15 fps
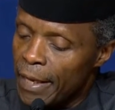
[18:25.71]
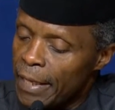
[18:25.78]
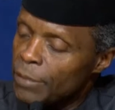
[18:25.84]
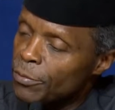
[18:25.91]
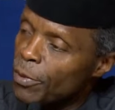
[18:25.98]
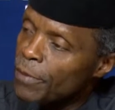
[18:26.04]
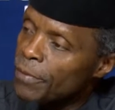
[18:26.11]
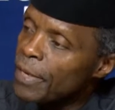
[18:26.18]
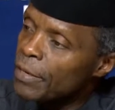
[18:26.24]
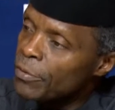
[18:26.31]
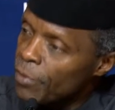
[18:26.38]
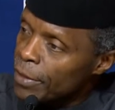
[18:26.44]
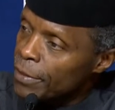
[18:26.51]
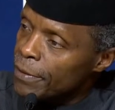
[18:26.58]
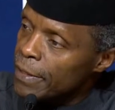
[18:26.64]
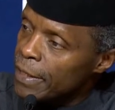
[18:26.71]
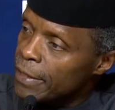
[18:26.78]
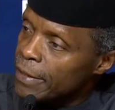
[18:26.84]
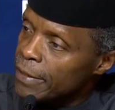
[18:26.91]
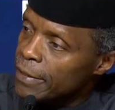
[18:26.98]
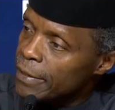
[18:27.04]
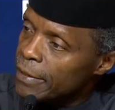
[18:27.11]
is one that
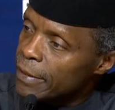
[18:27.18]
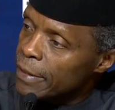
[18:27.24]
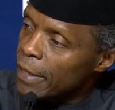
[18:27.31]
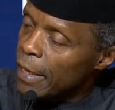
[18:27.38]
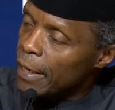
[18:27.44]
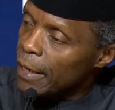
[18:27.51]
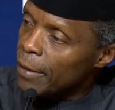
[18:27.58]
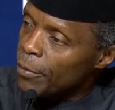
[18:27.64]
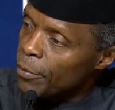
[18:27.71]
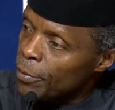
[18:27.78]
resonates uh,